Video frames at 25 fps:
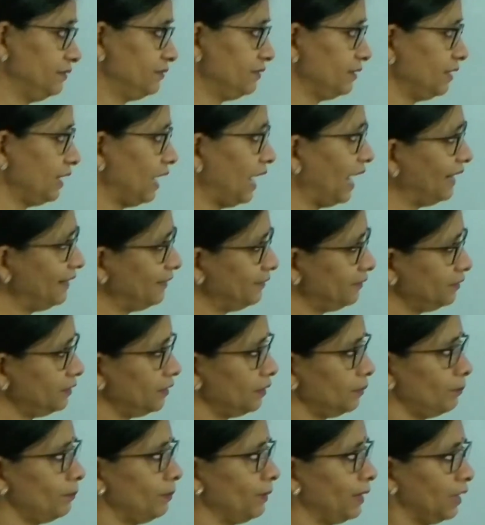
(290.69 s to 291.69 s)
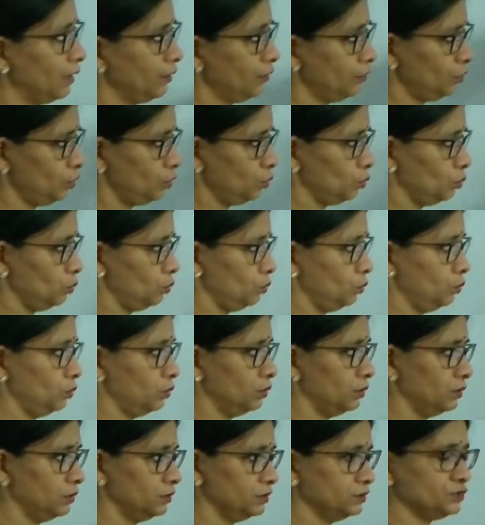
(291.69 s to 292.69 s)
It's an ideal plant
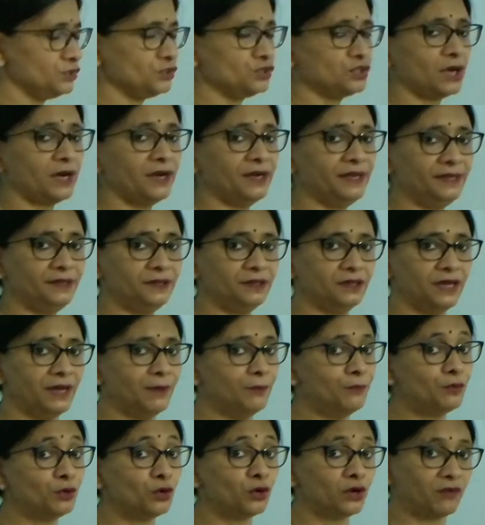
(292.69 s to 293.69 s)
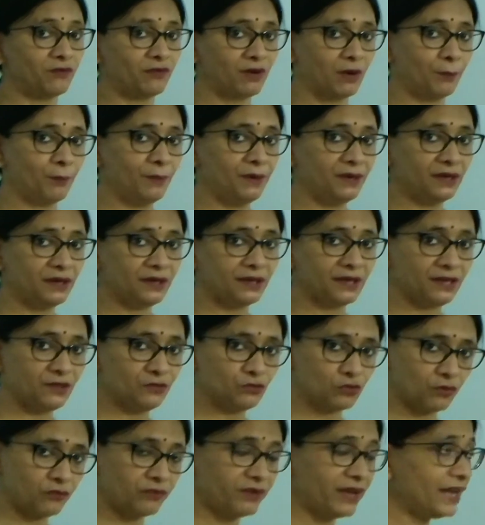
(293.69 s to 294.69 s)
to study the embryo development in
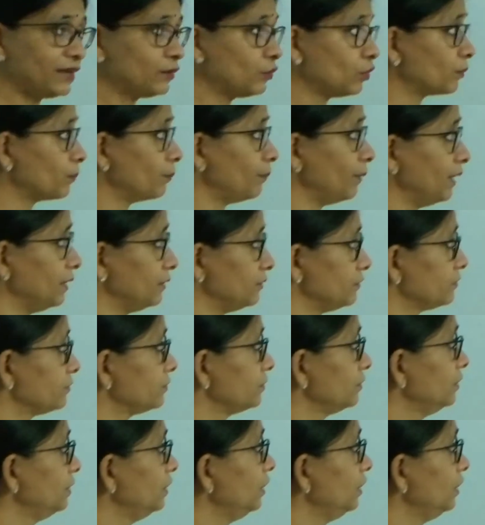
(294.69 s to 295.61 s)
case of dicot plants.